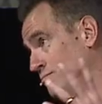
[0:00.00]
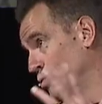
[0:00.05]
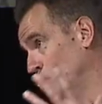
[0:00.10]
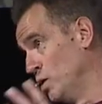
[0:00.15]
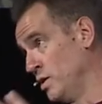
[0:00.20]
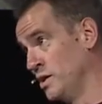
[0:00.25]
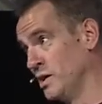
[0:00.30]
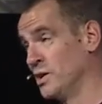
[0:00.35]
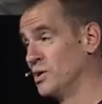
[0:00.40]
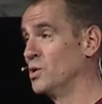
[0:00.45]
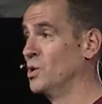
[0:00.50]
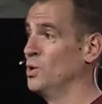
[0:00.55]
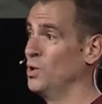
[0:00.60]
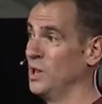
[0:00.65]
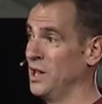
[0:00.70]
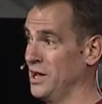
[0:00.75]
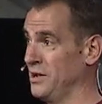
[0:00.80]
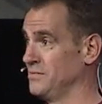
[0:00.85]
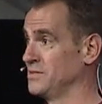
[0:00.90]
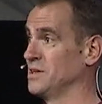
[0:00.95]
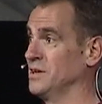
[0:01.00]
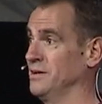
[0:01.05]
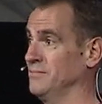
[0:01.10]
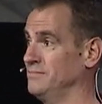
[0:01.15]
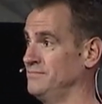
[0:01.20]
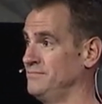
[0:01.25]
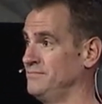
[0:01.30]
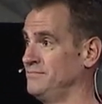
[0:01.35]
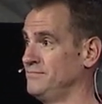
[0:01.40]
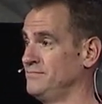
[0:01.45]
within our own lifetime,
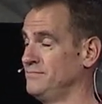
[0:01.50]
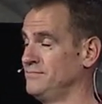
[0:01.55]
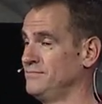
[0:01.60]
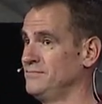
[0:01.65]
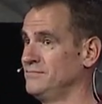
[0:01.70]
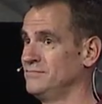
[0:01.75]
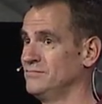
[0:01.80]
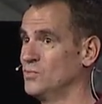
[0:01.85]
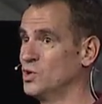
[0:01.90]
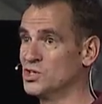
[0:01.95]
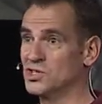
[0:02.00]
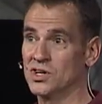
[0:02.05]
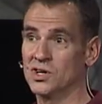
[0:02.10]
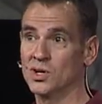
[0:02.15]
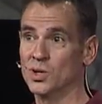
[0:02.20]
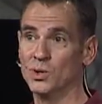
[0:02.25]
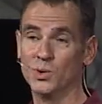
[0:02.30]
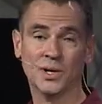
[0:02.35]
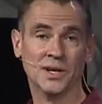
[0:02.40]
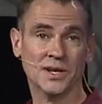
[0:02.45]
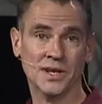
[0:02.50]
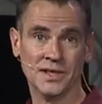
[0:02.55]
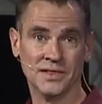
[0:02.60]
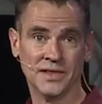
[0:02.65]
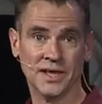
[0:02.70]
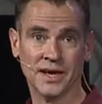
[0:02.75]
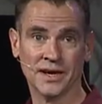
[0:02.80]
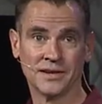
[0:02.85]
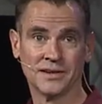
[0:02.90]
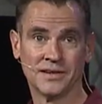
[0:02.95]
what's included in
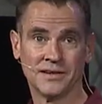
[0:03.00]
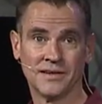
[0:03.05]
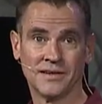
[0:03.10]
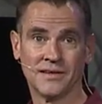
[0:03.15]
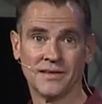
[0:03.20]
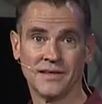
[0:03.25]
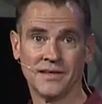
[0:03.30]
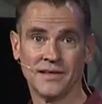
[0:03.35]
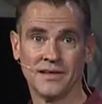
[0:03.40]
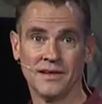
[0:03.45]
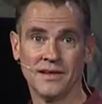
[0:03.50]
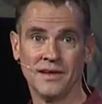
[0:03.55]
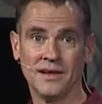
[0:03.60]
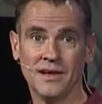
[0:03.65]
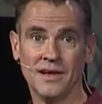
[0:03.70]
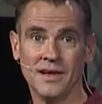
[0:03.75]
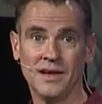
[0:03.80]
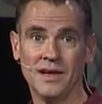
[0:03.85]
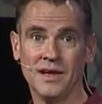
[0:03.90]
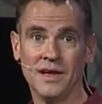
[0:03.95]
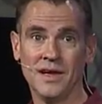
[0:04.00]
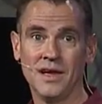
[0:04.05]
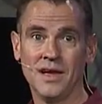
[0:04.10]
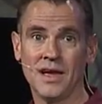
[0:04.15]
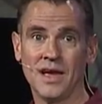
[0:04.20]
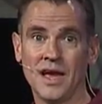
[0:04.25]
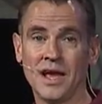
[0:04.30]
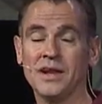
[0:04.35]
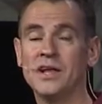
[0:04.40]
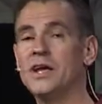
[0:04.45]
that.
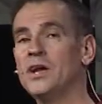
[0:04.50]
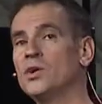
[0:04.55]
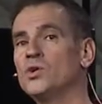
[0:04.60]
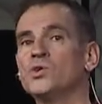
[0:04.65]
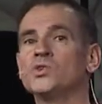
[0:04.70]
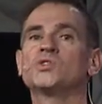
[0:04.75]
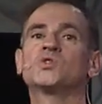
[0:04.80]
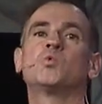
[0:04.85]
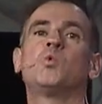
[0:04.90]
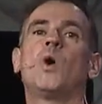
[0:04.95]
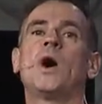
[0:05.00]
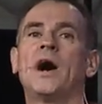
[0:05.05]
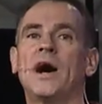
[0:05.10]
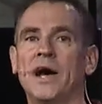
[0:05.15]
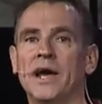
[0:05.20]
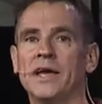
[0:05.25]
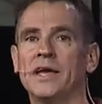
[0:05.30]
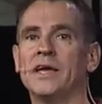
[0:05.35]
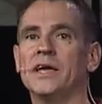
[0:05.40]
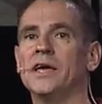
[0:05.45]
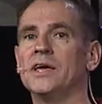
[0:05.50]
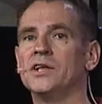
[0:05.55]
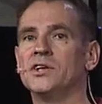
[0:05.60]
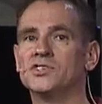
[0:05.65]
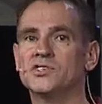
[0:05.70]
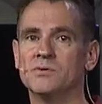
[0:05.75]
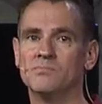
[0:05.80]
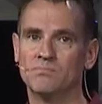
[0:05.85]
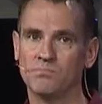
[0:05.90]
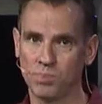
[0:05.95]
And here's why it
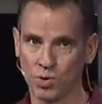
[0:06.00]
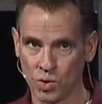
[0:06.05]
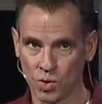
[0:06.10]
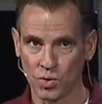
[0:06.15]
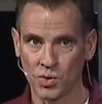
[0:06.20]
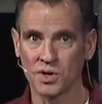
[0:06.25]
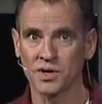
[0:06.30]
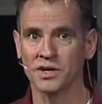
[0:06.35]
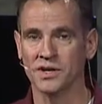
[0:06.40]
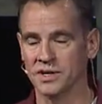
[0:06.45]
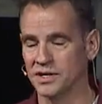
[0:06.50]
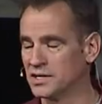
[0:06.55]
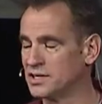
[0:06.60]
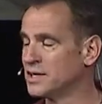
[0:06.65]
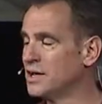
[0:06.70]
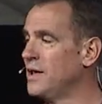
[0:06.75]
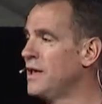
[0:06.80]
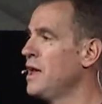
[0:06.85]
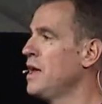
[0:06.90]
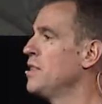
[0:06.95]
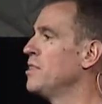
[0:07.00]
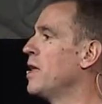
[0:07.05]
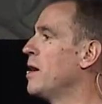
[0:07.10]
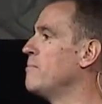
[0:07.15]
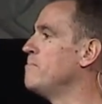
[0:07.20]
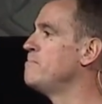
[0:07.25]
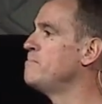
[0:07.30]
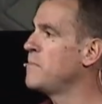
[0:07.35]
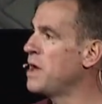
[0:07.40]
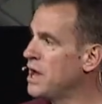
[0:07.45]
is important
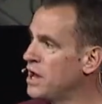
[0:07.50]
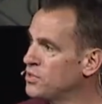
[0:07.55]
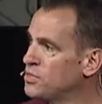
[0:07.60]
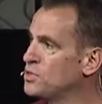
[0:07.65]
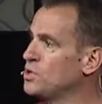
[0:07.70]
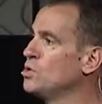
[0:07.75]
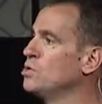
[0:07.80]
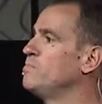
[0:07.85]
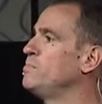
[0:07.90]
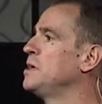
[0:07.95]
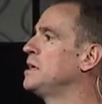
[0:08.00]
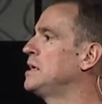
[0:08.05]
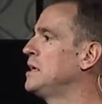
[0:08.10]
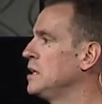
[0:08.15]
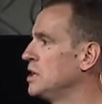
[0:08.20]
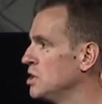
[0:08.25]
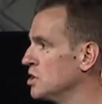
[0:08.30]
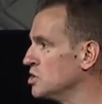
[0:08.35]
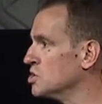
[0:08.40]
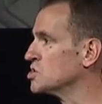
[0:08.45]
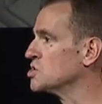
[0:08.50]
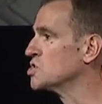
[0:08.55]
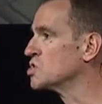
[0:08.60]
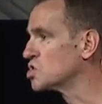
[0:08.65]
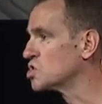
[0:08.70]
that Matthew begins the